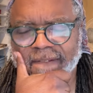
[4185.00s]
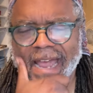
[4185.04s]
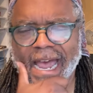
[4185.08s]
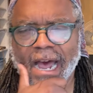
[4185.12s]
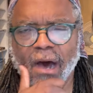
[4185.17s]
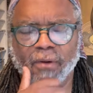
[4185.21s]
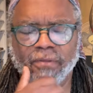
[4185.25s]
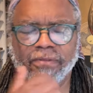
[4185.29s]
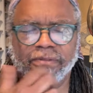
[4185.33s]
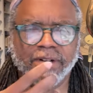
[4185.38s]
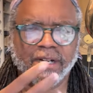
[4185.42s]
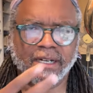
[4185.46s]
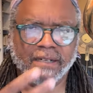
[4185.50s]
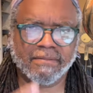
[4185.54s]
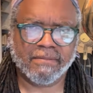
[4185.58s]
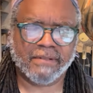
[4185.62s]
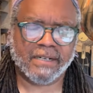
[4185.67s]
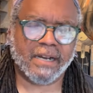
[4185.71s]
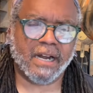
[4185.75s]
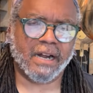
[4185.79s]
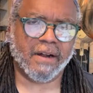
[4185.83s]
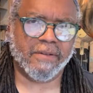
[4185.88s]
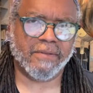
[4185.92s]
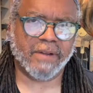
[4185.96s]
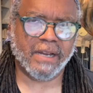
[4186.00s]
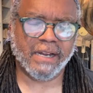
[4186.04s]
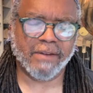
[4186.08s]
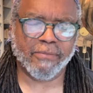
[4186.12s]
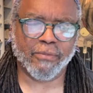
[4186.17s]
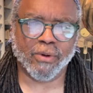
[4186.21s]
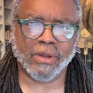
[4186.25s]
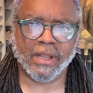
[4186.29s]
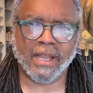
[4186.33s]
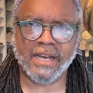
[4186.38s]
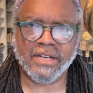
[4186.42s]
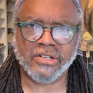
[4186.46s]
kind of alpha
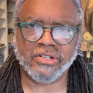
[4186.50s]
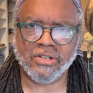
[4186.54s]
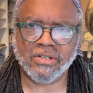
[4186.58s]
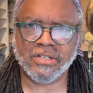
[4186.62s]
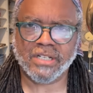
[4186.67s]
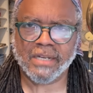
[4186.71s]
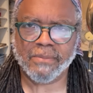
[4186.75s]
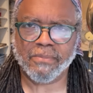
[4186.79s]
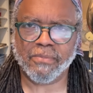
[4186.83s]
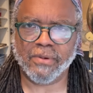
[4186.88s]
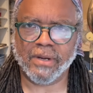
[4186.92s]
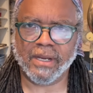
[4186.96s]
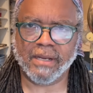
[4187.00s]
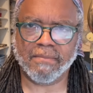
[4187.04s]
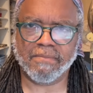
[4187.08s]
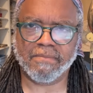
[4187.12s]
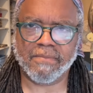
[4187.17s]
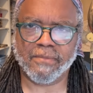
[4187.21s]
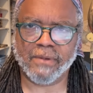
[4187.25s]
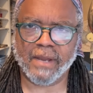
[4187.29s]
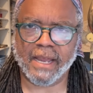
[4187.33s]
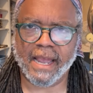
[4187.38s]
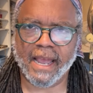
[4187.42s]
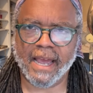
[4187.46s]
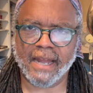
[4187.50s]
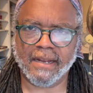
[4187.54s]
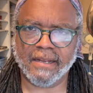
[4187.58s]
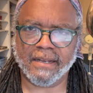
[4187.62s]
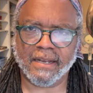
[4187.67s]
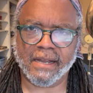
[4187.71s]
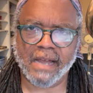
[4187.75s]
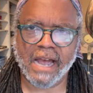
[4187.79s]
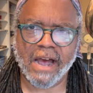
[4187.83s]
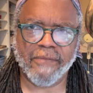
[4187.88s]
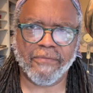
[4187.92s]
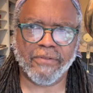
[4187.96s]
relationship we we
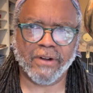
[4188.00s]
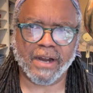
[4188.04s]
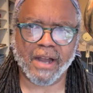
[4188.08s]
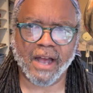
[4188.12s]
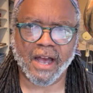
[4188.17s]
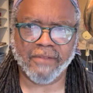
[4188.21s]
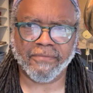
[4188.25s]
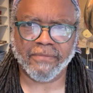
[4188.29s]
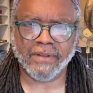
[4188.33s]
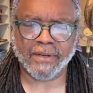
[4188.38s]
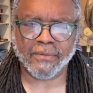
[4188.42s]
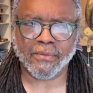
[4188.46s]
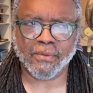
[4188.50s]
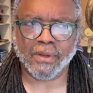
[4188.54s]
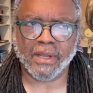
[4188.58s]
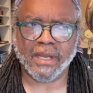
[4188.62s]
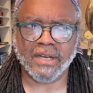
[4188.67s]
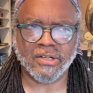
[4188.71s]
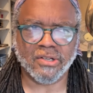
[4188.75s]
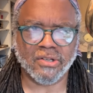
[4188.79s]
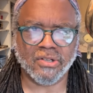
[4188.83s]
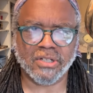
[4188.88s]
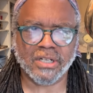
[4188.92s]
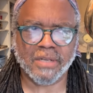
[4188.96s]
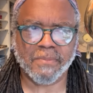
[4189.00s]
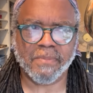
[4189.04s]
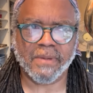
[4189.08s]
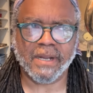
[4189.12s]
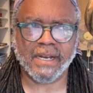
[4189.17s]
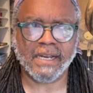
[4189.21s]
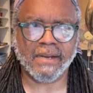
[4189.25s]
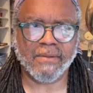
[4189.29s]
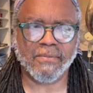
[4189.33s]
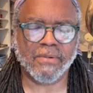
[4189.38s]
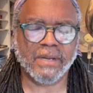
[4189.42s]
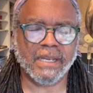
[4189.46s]
had, alpha conflict
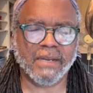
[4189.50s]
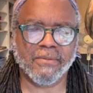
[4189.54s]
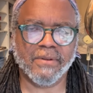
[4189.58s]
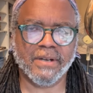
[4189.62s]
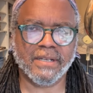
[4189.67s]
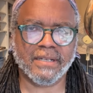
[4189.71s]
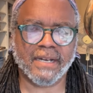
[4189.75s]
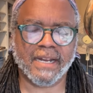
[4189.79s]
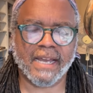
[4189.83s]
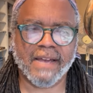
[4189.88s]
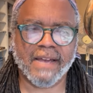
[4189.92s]
relationship, but he he